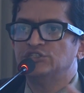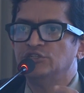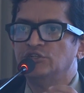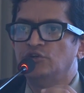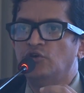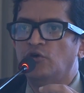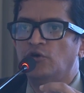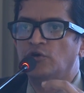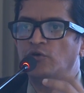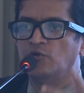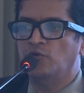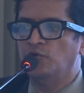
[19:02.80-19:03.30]

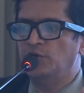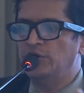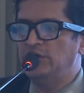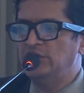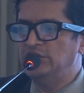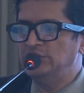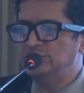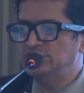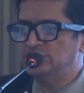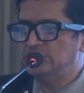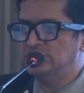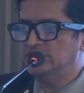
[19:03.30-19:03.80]
or
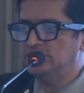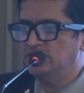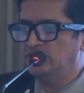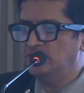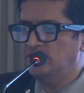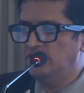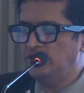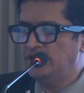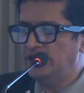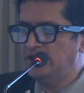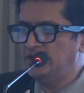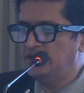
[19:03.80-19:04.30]
correlation,
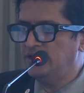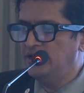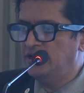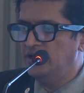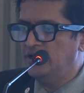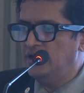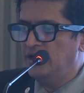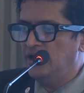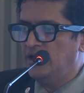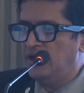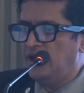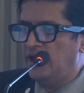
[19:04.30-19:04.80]
alright?
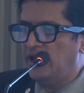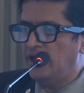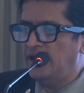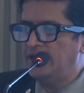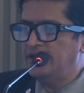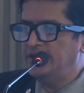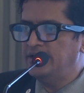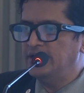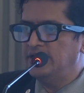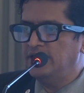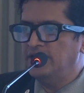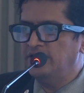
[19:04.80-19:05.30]

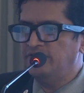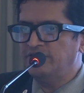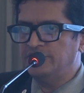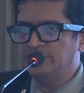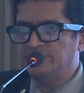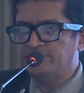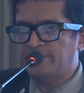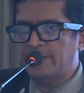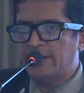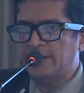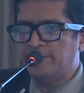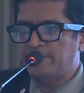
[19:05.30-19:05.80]
And if it is
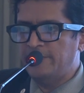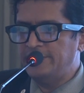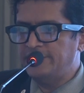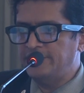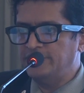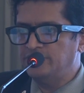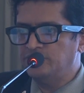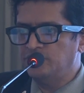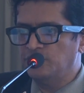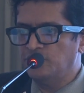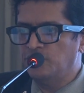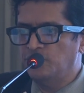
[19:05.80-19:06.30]

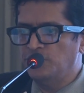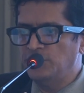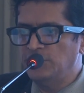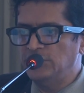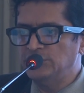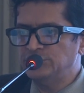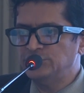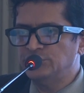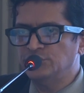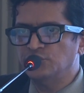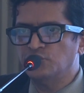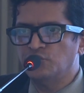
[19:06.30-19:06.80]
parametric, so
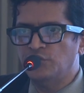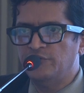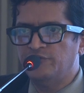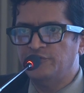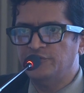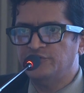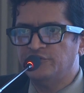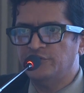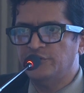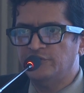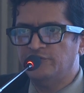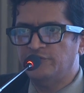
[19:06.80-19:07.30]
correlation
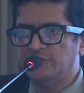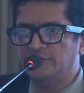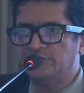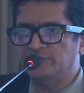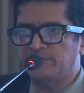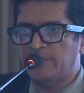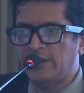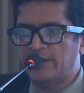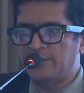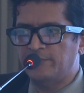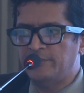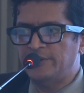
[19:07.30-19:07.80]
coefficient
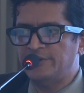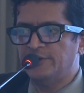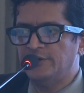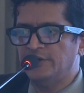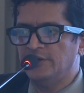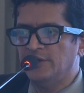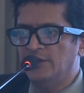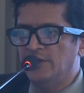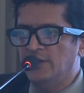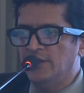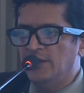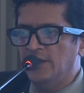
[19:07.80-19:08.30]
parametric,
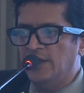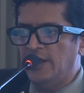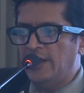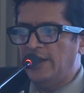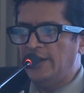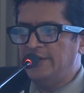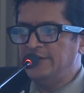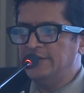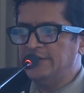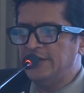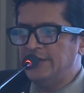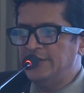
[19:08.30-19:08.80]

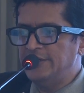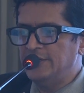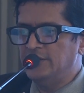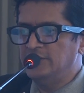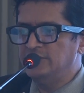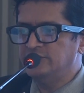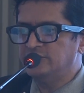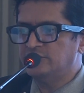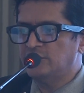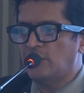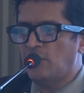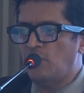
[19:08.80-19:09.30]
and
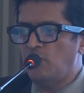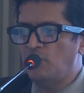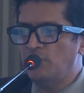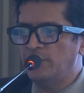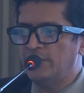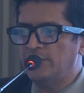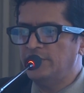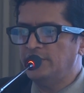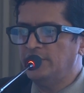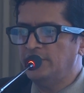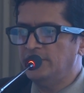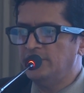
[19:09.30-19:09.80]
Kendall's tau
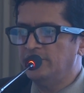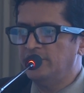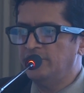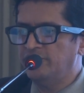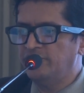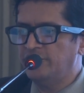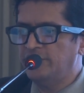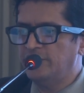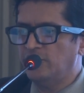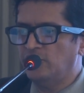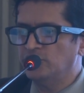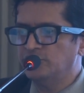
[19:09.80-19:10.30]

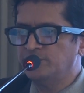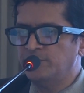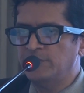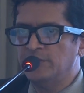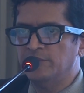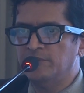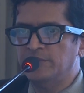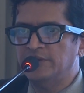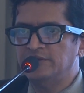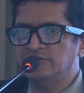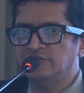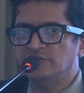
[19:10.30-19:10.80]
if it, or
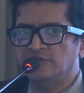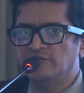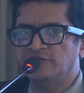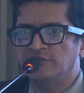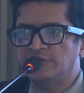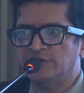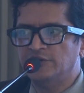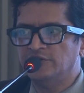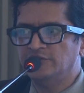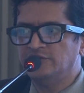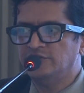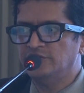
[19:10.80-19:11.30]
Spearman's if
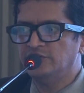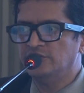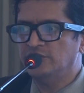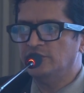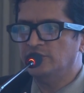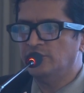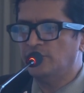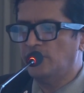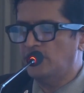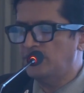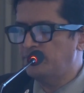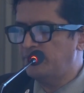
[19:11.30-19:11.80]
it is
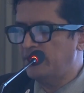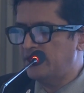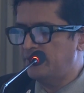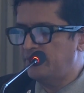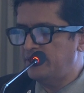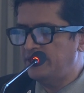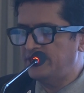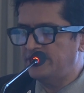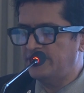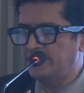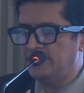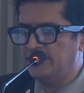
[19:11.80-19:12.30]

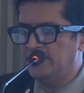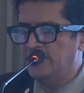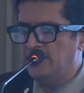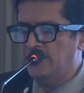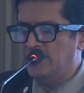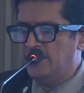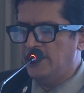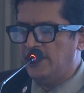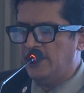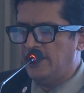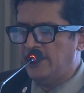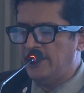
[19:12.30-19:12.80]
non-parametric,
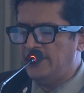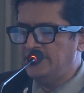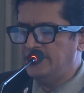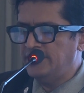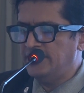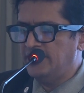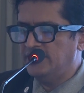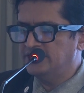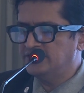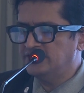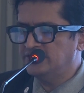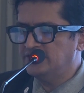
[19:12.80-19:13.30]
and
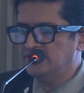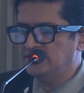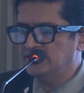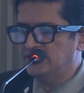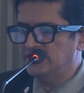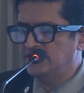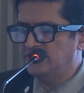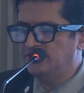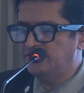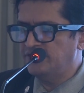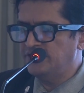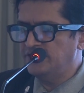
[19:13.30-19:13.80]
assessing the
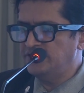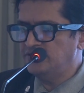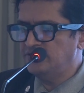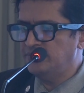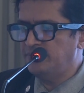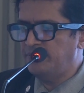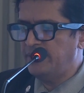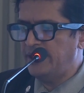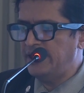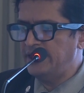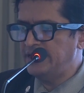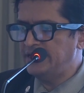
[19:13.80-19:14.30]
difference
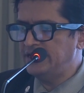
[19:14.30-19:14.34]
paired